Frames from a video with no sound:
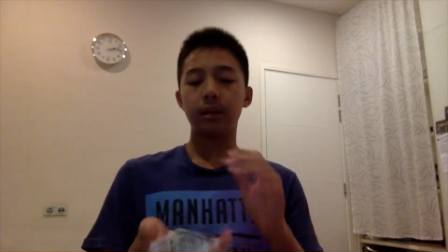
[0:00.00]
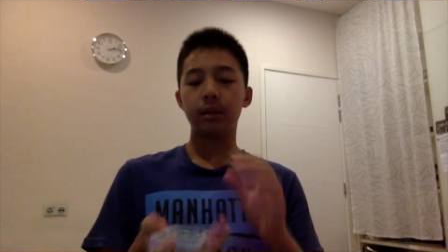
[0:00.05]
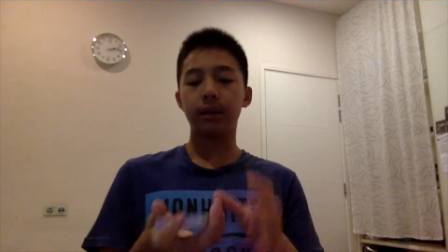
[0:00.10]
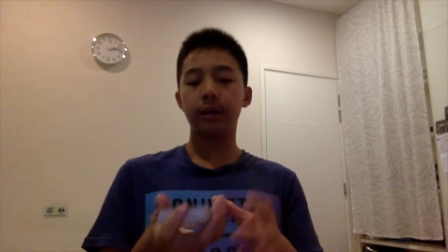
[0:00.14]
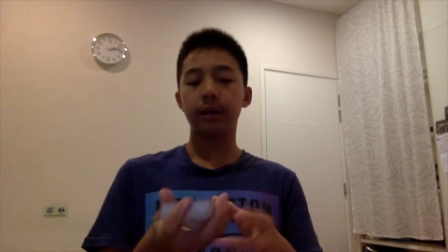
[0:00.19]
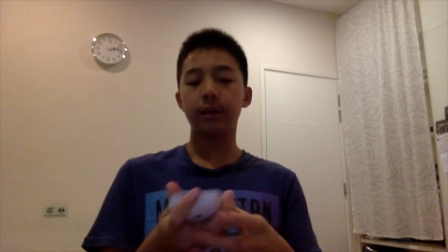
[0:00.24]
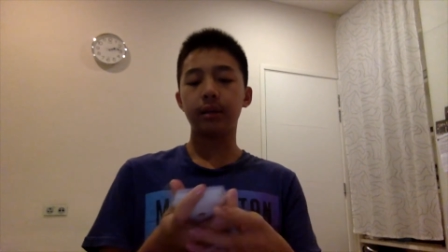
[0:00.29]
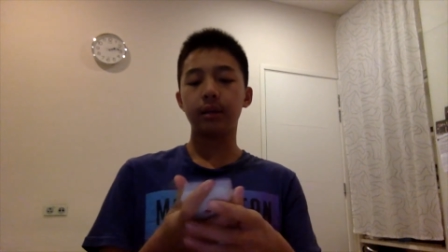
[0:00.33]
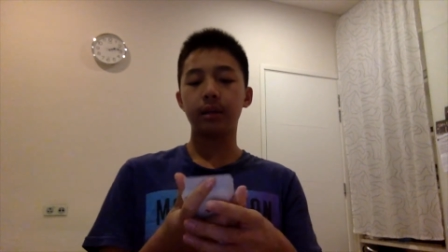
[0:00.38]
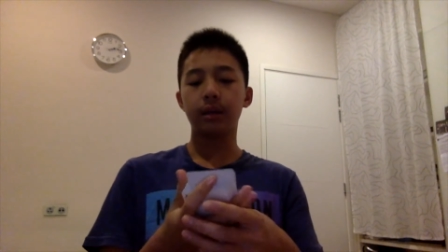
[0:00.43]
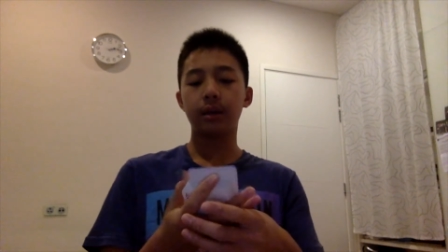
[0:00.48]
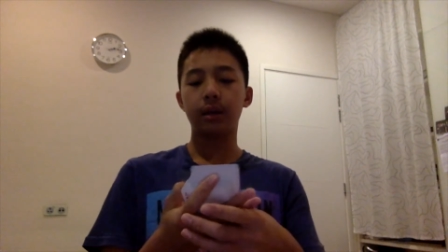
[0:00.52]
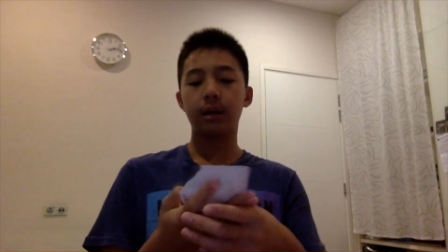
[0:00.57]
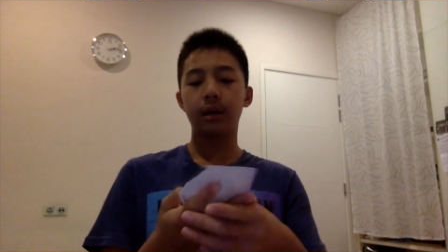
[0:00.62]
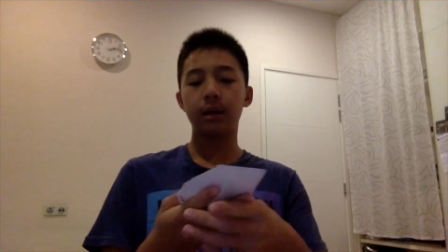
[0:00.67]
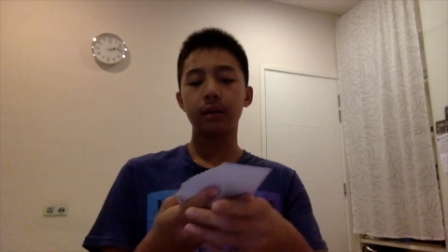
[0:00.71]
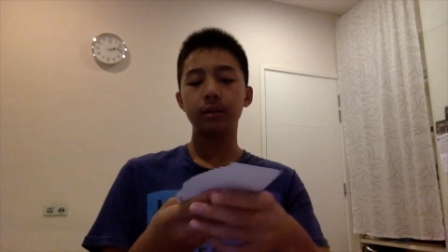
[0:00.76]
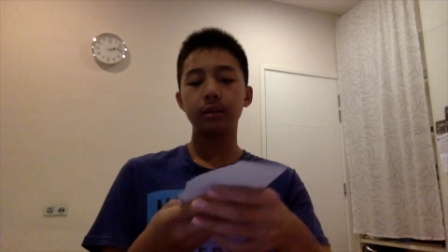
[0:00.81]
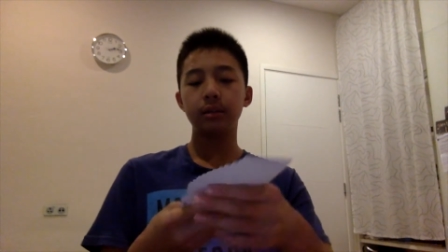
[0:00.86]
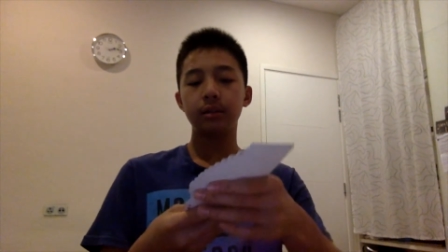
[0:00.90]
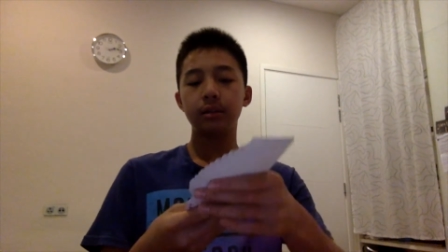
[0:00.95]
like the
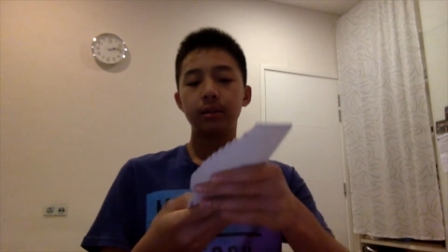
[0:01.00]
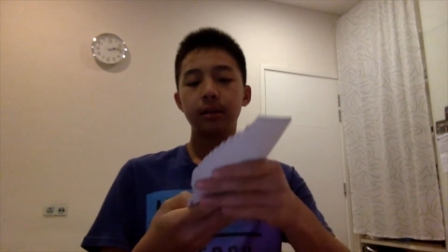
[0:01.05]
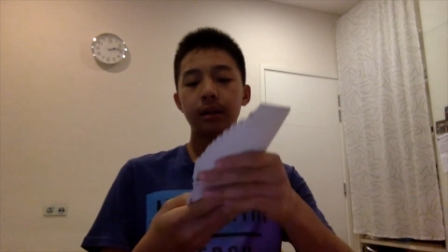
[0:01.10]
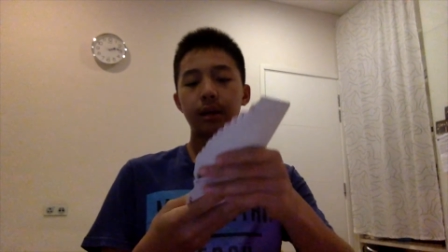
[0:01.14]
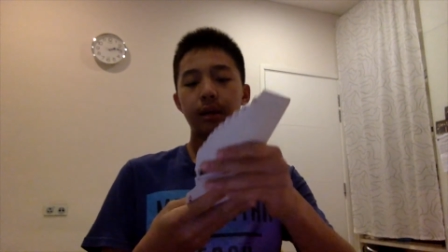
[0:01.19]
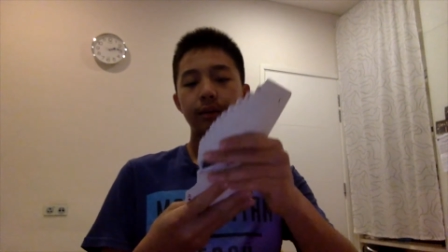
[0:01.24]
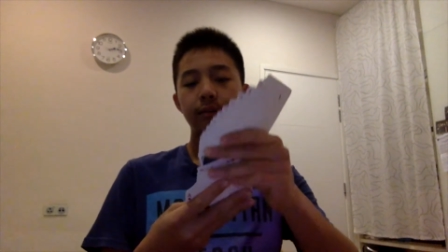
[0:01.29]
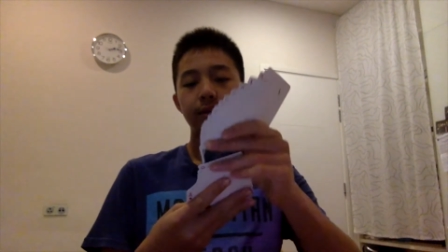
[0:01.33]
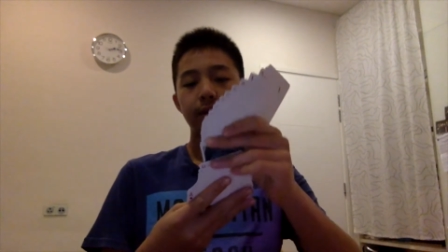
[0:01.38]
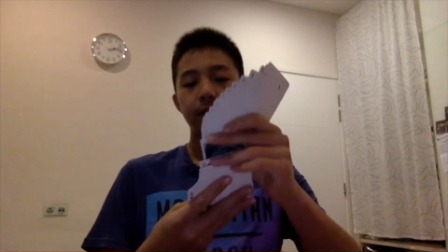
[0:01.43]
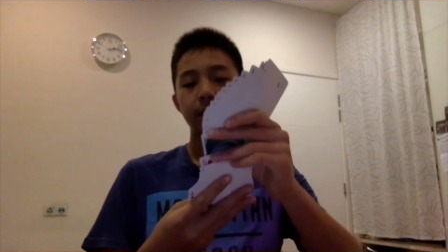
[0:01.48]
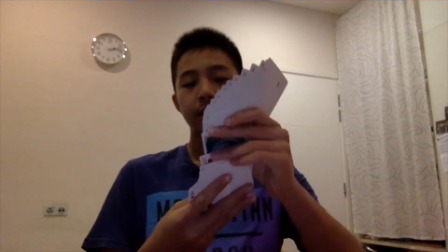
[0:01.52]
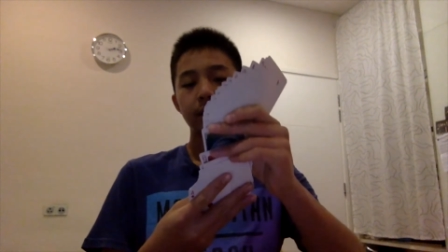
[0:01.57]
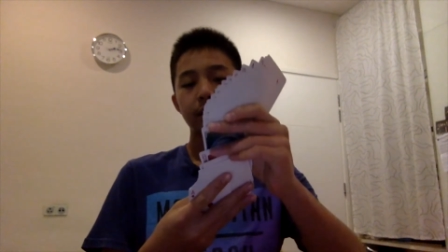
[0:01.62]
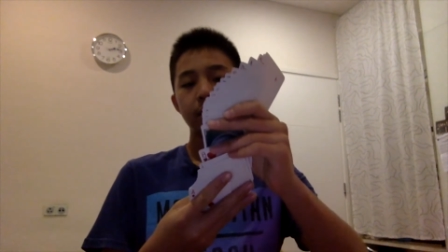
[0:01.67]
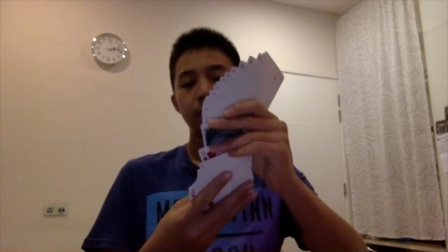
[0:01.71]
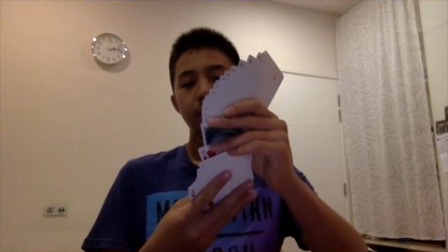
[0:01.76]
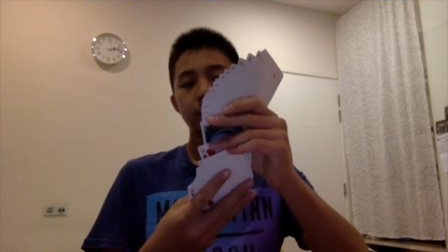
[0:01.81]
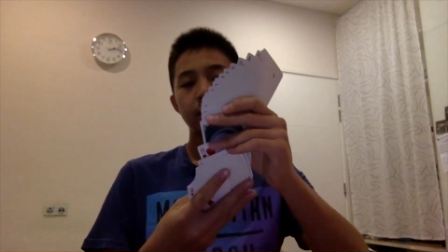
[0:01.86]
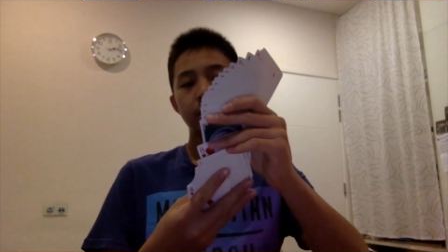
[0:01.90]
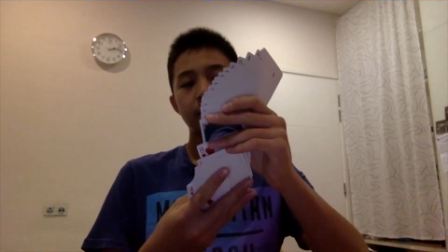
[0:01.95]
cards kind of like
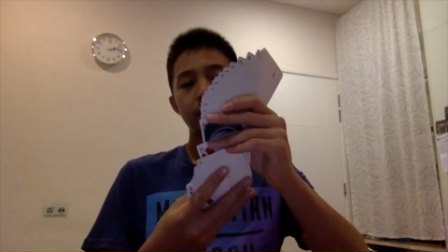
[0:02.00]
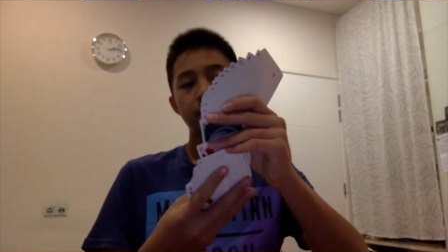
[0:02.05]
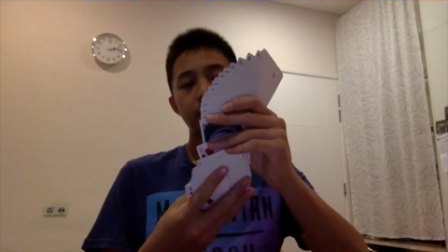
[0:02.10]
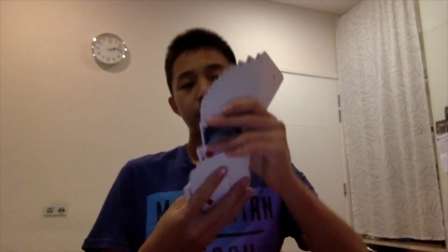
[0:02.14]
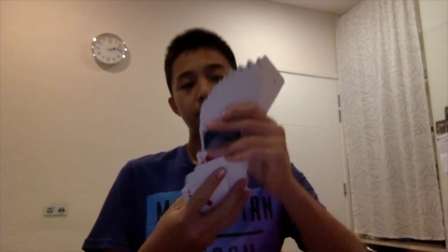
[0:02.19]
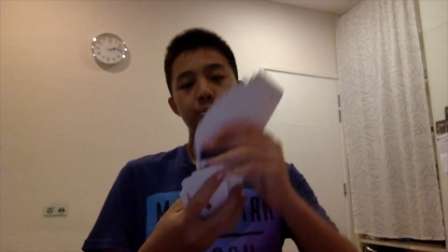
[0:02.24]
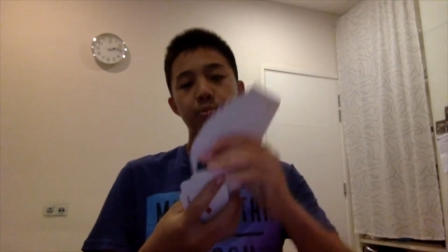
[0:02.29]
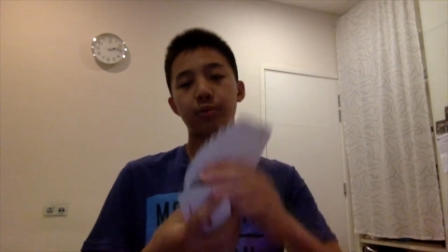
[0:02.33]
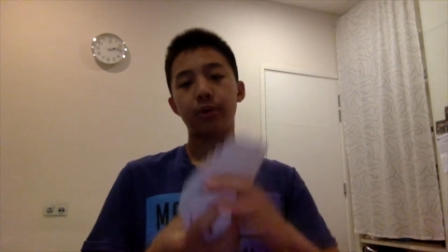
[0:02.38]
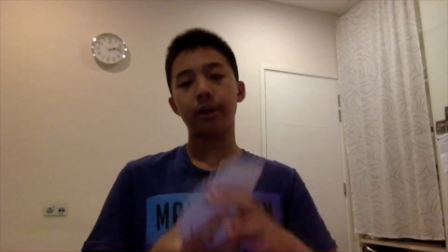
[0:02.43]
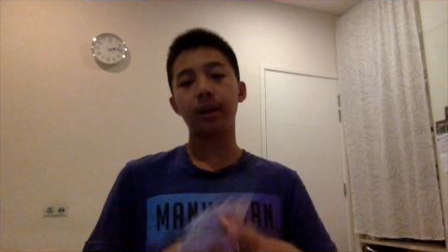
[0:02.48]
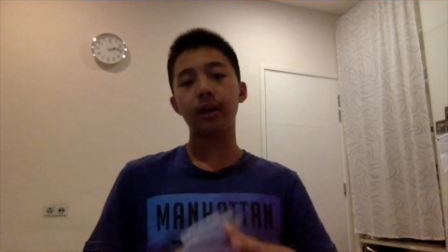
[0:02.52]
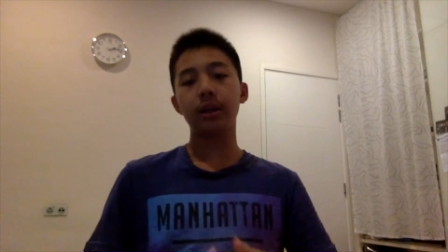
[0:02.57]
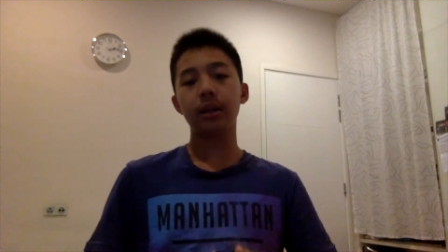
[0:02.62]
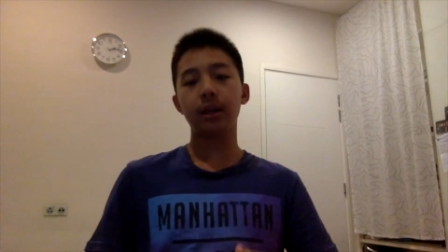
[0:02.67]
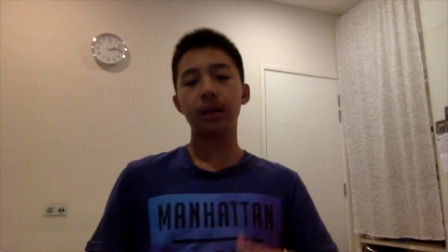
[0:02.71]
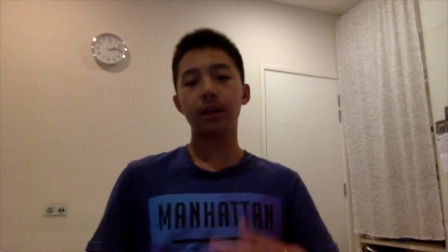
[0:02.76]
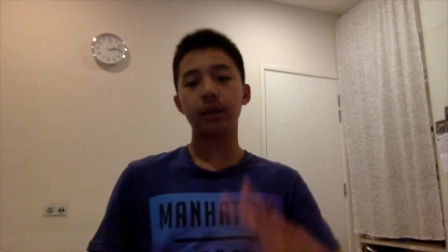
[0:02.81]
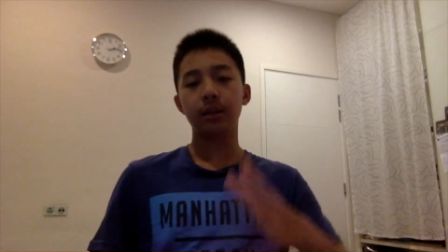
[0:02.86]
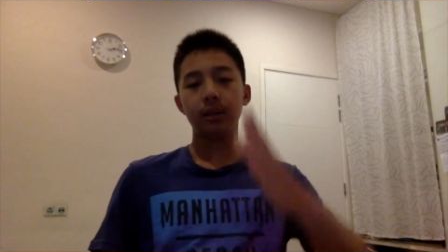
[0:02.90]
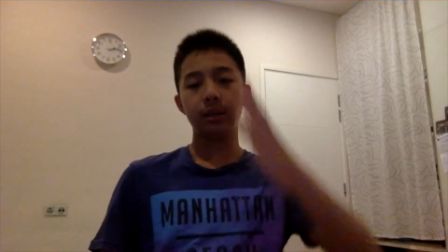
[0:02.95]
spread
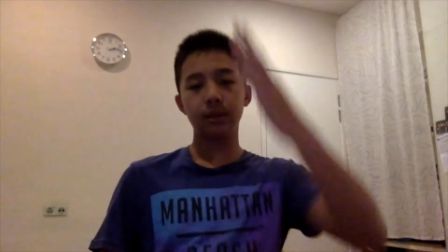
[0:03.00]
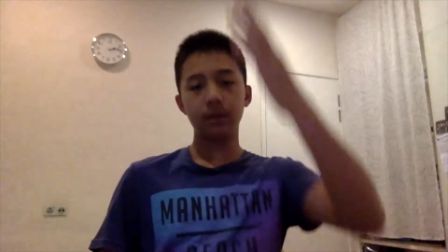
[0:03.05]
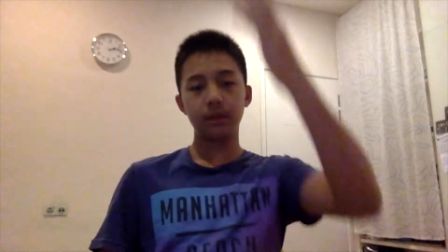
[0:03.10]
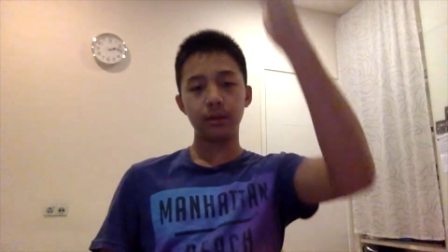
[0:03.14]
and